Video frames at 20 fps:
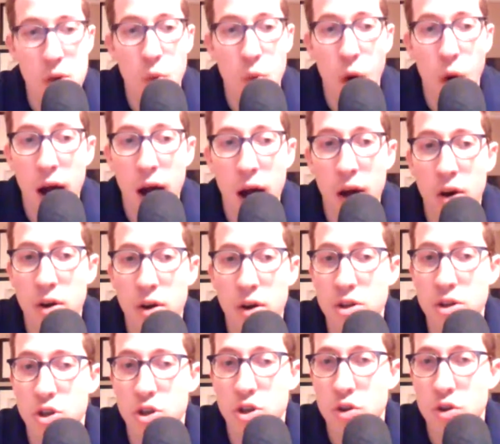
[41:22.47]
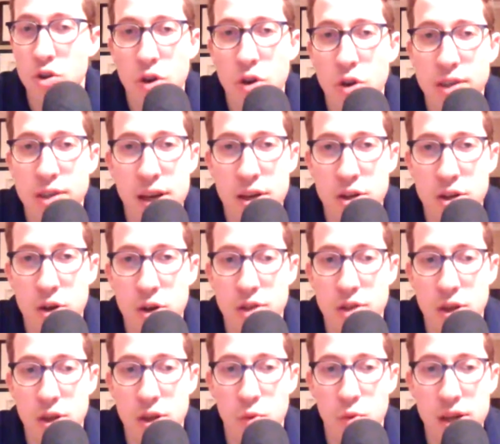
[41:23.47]
Meanwhile, Junior Dos
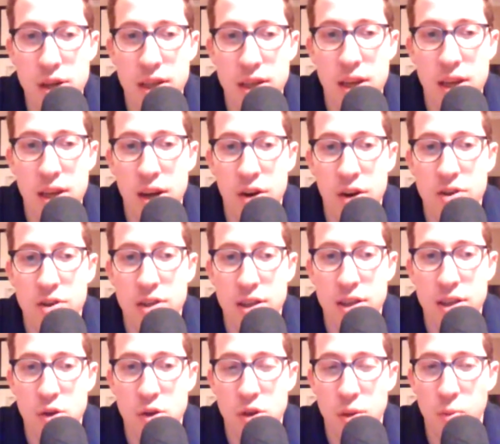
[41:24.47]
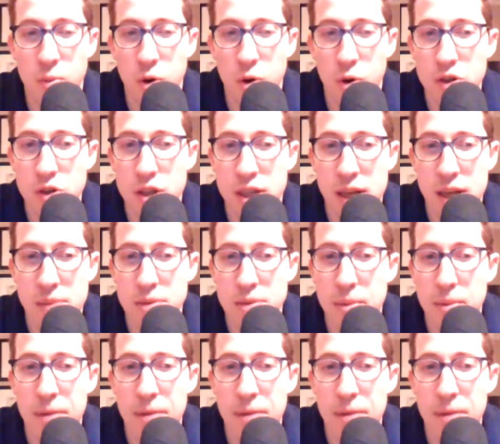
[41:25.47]
Santos in recent years is someone who seems